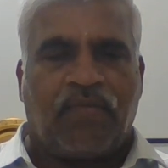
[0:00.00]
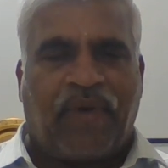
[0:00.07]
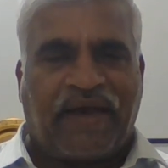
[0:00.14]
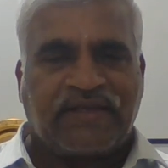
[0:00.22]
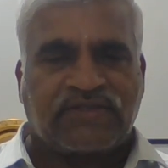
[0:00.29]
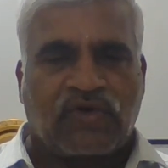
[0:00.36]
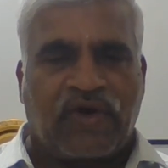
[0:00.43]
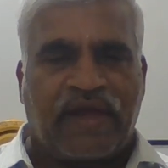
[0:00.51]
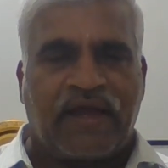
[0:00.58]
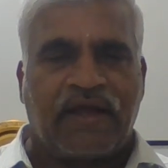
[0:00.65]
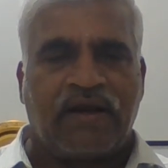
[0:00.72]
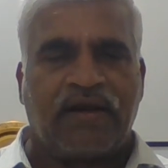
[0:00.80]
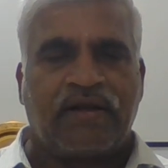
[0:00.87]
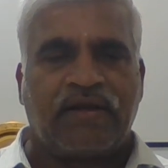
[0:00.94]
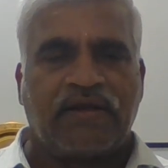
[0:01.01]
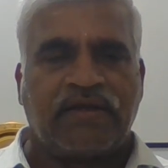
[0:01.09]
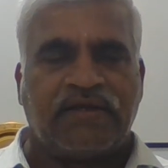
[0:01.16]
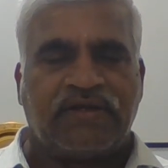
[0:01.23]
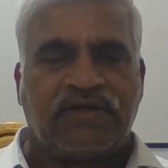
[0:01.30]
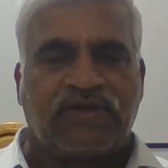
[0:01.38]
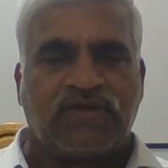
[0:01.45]
pi square
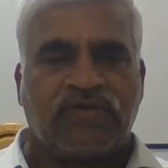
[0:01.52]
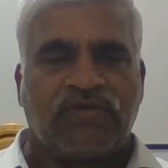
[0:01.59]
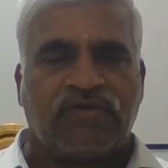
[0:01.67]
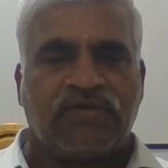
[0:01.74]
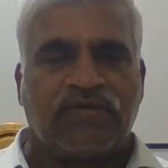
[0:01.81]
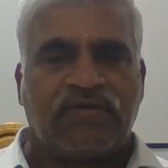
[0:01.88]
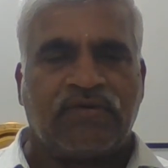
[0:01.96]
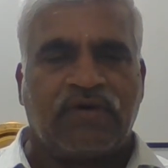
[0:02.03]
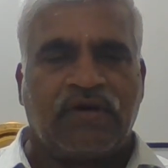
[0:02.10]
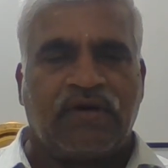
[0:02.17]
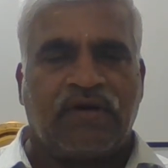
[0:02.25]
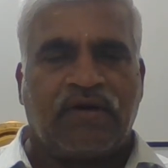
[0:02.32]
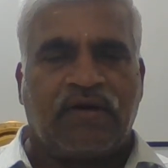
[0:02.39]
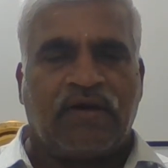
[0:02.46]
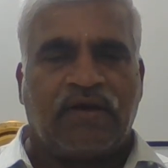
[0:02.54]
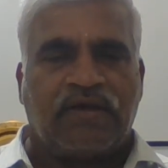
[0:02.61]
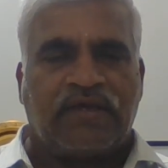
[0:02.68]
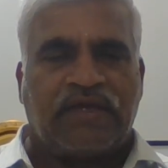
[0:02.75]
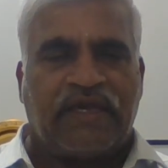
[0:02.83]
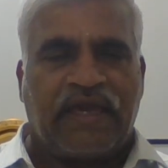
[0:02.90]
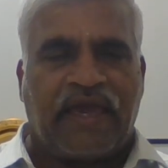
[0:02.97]
into
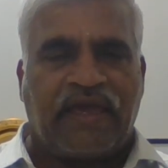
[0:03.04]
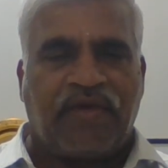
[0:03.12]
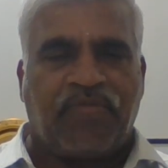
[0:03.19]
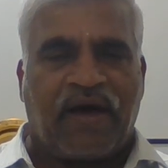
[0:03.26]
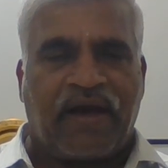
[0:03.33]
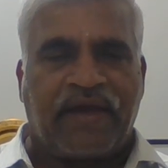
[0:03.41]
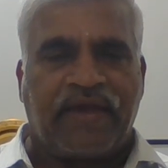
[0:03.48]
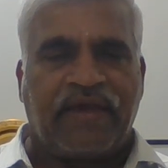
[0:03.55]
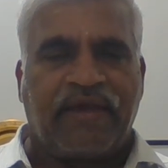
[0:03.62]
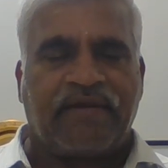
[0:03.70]
EI by